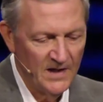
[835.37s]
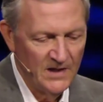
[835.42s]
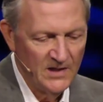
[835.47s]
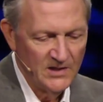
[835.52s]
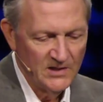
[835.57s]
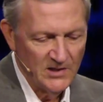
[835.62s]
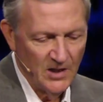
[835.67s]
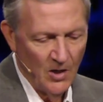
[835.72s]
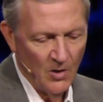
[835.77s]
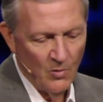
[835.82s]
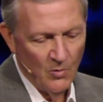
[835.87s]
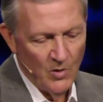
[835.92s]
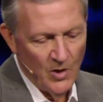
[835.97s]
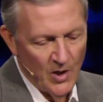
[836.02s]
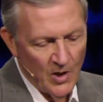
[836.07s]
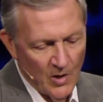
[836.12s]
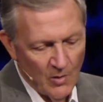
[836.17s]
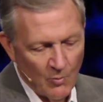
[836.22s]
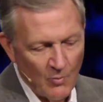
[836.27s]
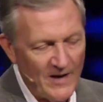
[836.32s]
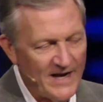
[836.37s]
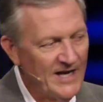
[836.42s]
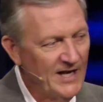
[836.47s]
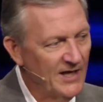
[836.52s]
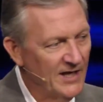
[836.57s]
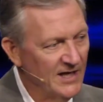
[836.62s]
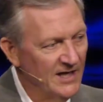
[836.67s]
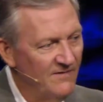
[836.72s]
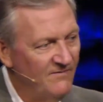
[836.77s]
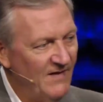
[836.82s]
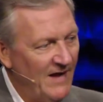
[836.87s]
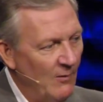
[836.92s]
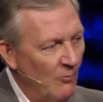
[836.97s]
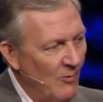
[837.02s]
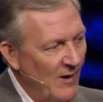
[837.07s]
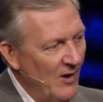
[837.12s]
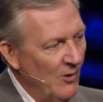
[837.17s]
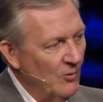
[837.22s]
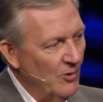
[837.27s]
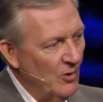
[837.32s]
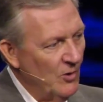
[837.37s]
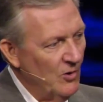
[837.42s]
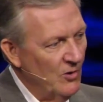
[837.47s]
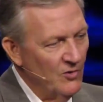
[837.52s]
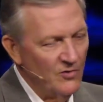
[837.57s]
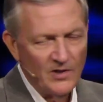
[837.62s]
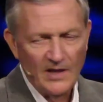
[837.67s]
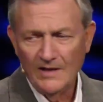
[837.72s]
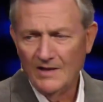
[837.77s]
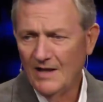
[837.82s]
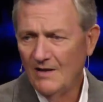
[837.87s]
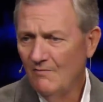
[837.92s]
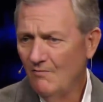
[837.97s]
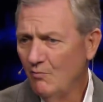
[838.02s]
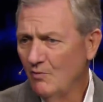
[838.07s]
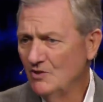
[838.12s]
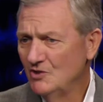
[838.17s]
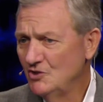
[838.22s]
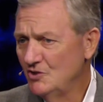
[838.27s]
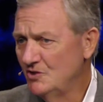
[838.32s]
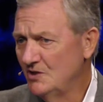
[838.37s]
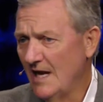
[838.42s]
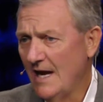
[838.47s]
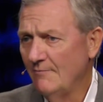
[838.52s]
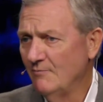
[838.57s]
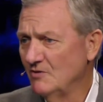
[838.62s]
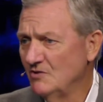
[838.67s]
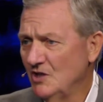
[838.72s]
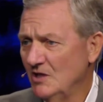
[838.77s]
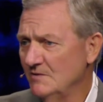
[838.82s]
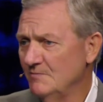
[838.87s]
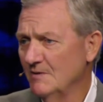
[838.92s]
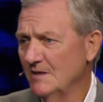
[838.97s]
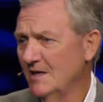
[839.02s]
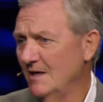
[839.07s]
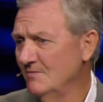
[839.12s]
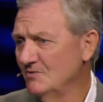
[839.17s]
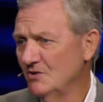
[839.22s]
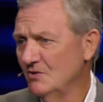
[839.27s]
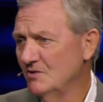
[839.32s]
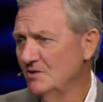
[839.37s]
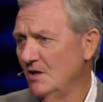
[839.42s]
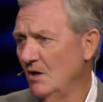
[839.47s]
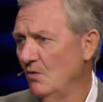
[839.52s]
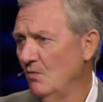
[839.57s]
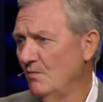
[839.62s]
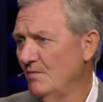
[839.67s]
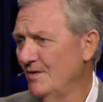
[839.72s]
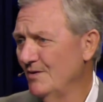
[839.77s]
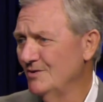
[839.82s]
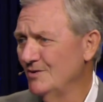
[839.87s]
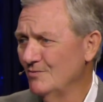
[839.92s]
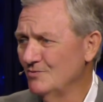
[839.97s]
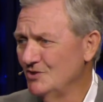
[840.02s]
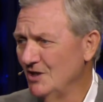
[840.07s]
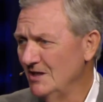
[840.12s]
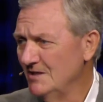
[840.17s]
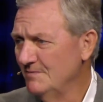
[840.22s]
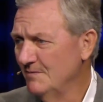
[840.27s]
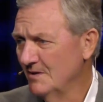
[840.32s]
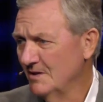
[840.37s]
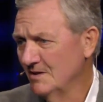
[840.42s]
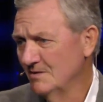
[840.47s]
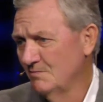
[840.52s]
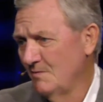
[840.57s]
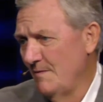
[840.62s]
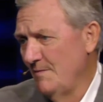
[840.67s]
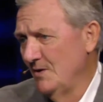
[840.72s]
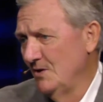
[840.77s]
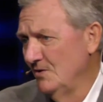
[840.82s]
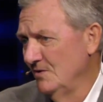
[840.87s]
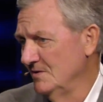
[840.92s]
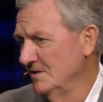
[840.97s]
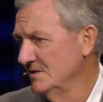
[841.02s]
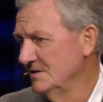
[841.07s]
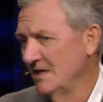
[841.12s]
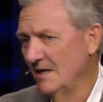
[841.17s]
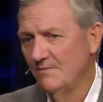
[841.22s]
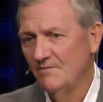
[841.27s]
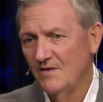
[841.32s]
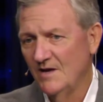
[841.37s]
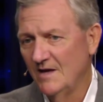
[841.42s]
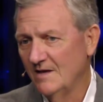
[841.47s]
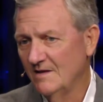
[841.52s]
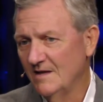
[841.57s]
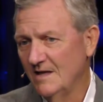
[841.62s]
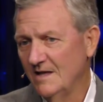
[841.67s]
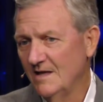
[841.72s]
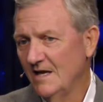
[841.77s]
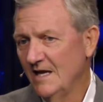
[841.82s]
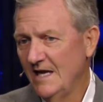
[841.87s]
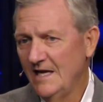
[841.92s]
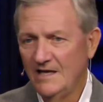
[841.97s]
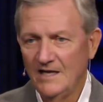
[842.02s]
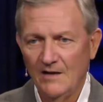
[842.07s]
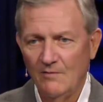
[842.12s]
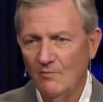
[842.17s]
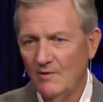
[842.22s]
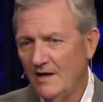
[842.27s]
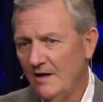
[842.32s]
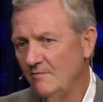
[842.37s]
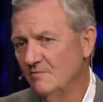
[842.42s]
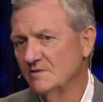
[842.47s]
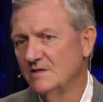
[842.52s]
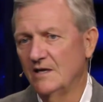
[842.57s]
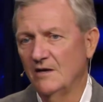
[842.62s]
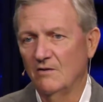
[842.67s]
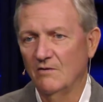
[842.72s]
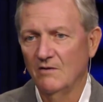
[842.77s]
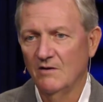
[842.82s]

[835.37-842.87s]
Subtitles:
So we can live that way on earth, and then when time of judgment comes, there's no judgment, because we've been doing the same thing that he did when he was here.